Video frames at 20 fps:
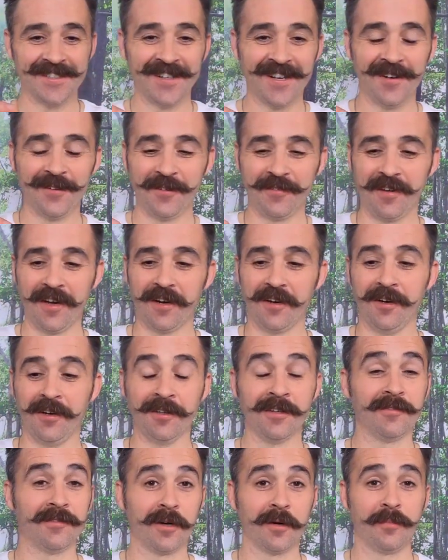so now we've got
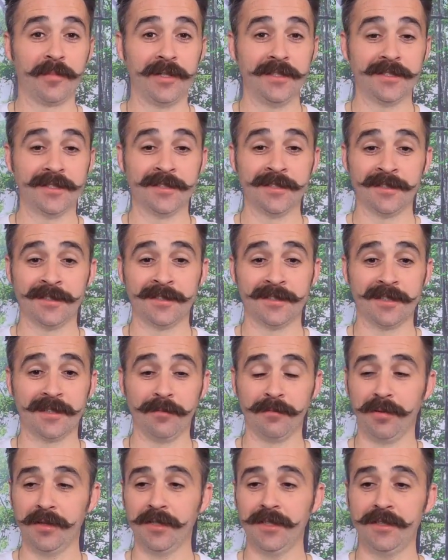all of our pieces
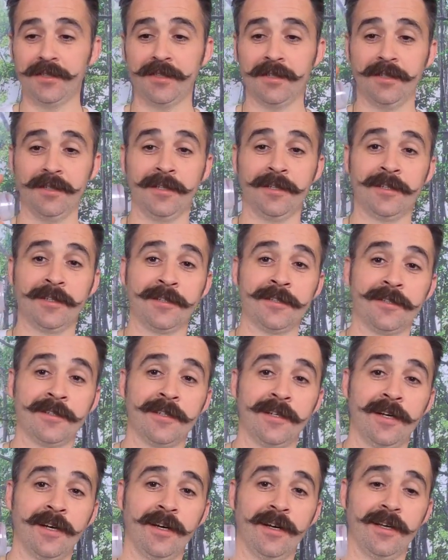complete,
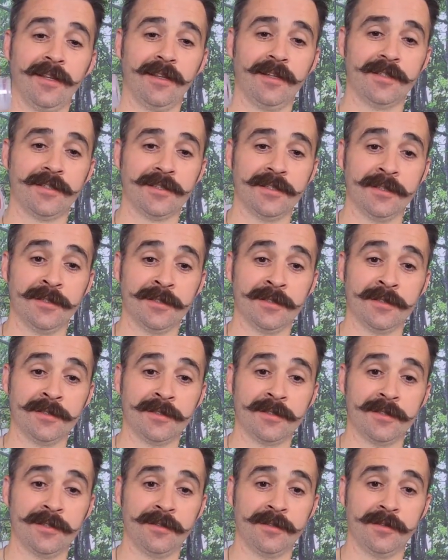and this
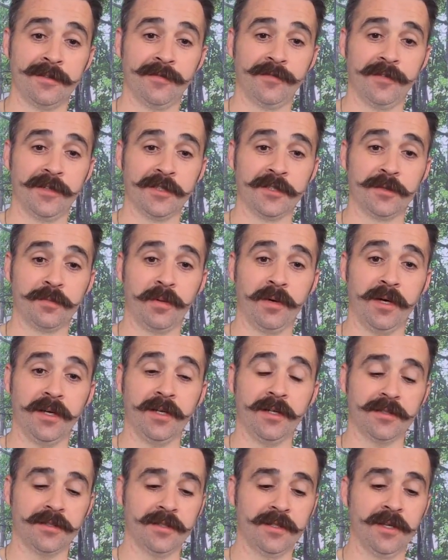is the finished
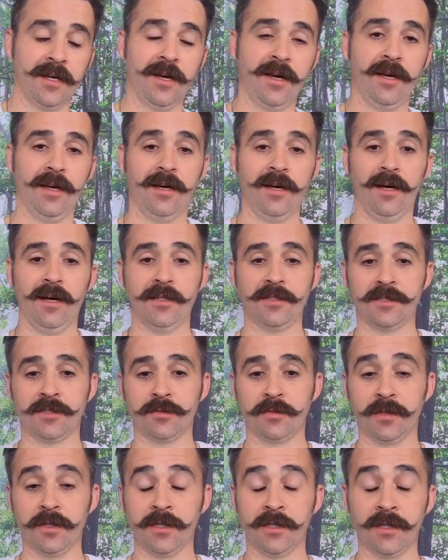product. I
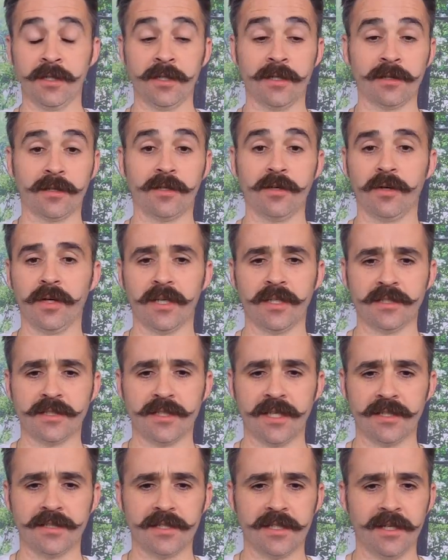just wanted to go ahead and
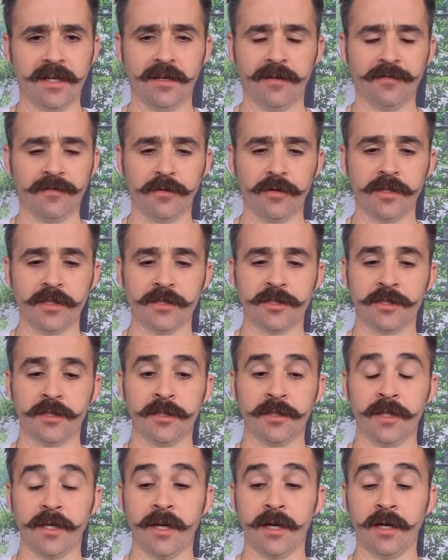test it out for you, show
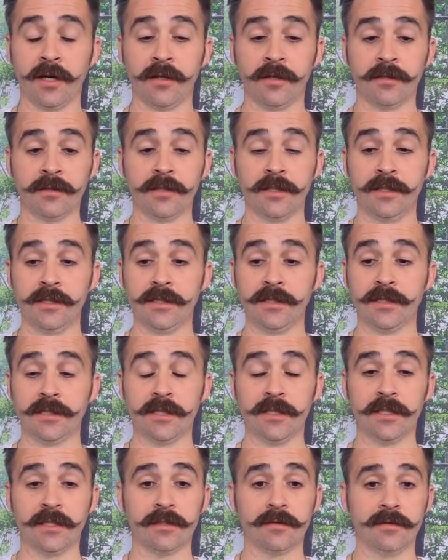you how
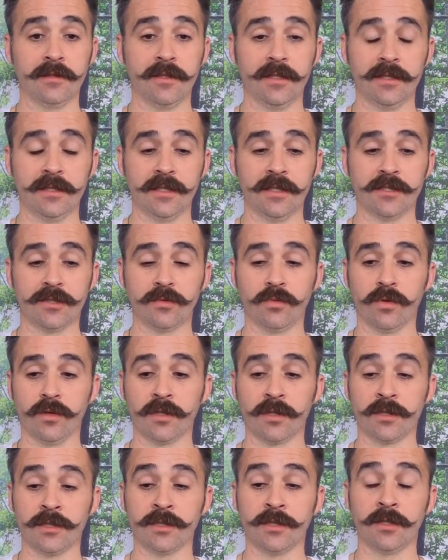easy it does
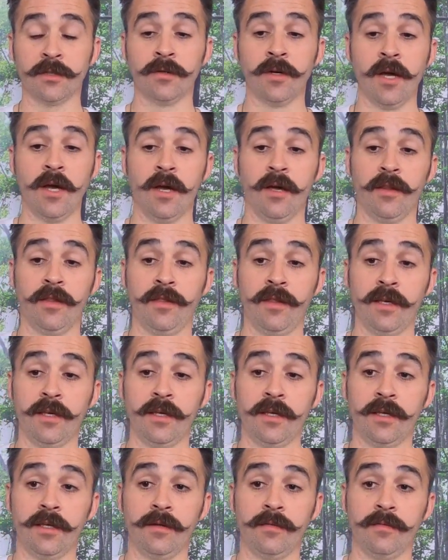work. So
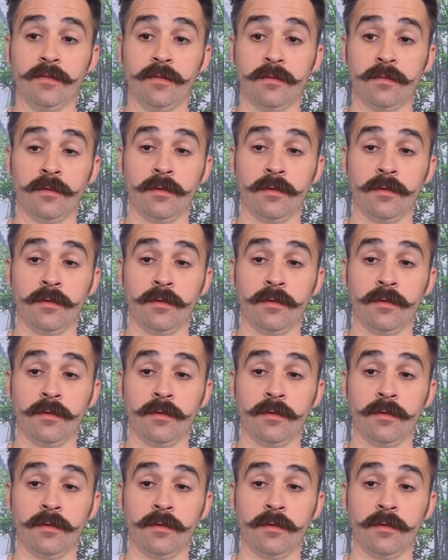the